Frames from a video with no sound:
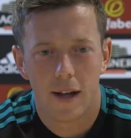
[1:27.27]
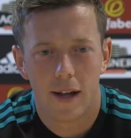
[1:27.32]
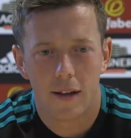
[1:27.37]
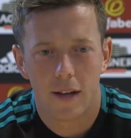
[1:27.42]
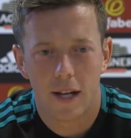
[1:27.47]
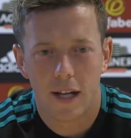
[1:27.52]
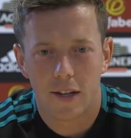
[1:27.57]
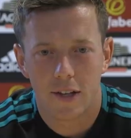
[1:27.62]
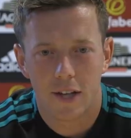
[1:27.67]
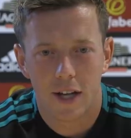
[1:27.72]

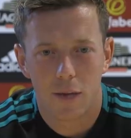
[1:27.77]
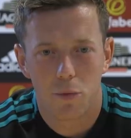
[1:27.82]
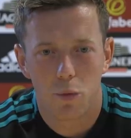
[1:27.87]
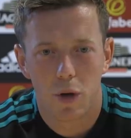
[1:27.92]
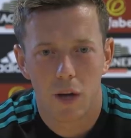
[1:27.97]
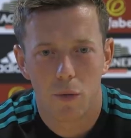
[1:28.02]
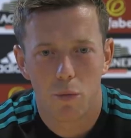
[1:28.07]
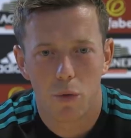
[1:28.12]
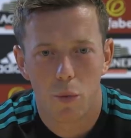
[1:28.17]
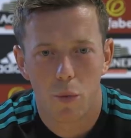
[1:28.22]
like you said,
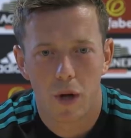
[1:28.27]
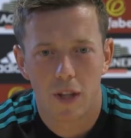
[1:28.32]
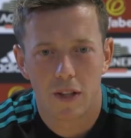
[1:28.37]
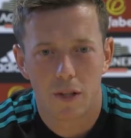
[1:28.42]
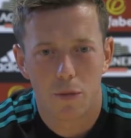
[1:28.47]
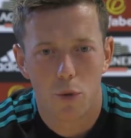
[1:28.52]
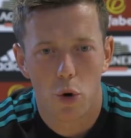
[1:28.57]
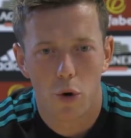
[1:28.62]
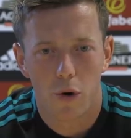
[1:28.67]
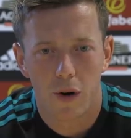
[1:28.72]
we win
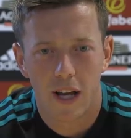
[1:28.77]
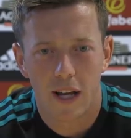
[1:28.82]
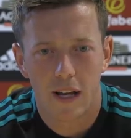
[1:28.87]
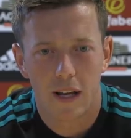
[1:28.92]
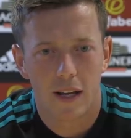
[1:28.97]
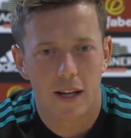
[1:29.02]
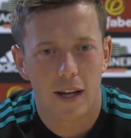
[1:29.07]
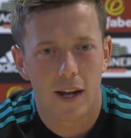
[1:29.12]
tomorrow night.